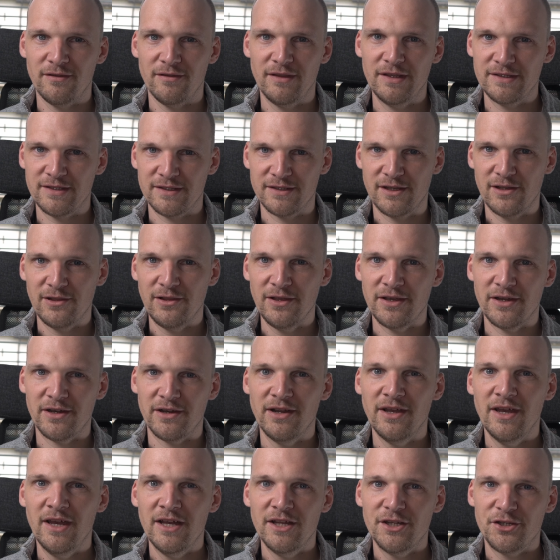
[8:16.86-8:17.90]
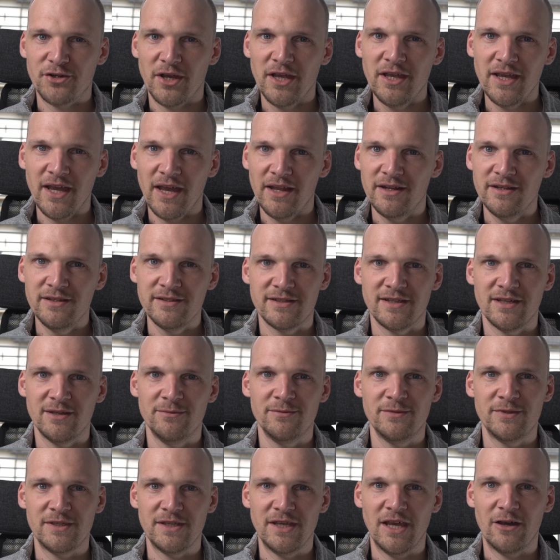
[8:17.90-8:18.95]
this is clear, try adding
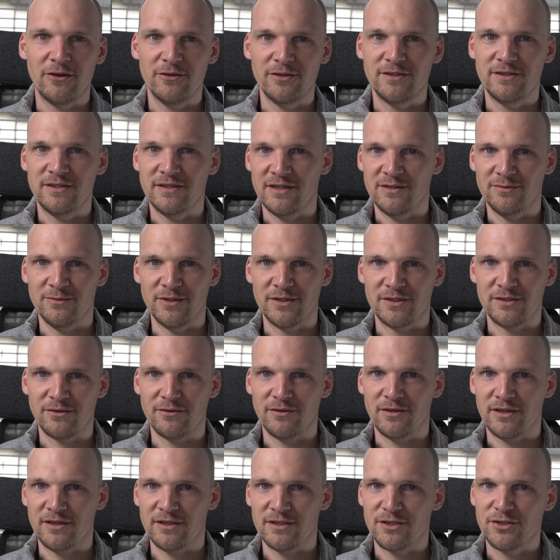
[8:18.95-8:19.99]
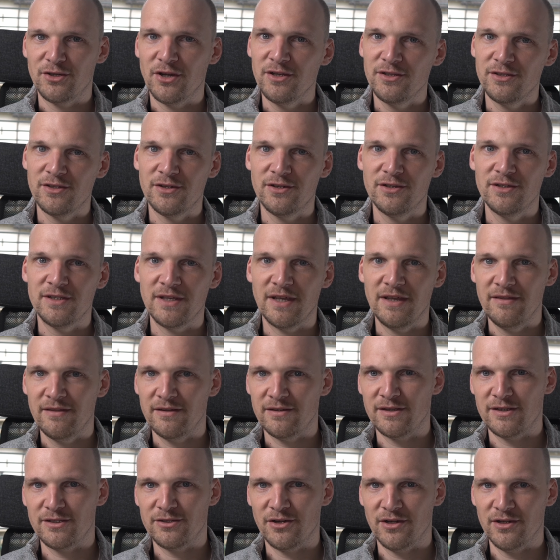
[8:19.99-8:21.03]
some cout statements to the constructors and the
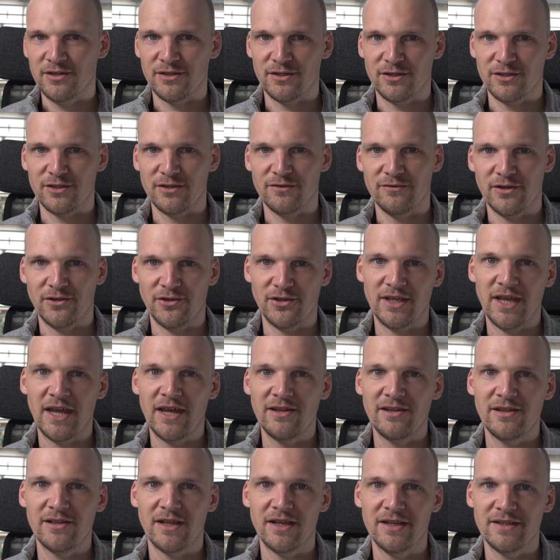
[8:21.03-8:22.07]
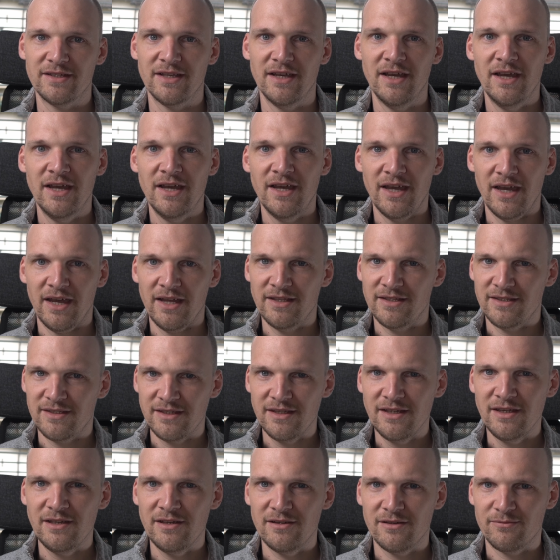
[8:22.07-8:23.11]
destructors of our cat class and
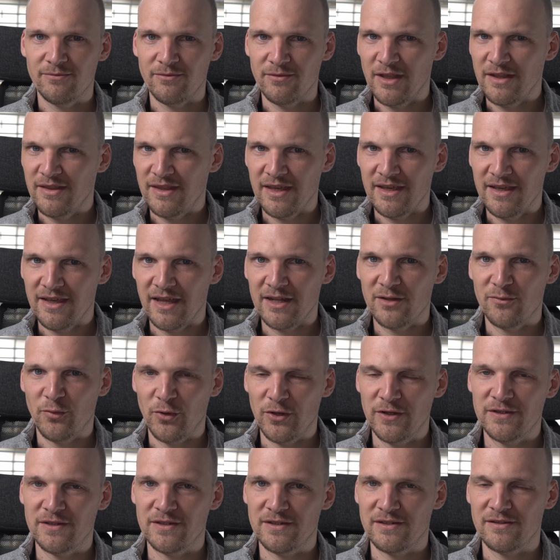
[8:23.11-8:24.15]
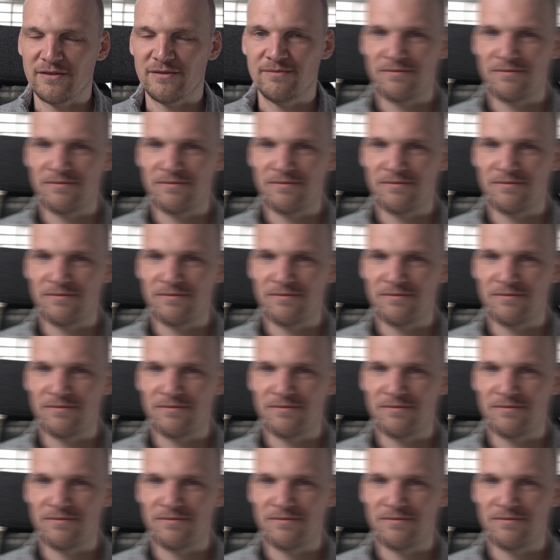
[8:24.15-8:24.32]
see that they get printed.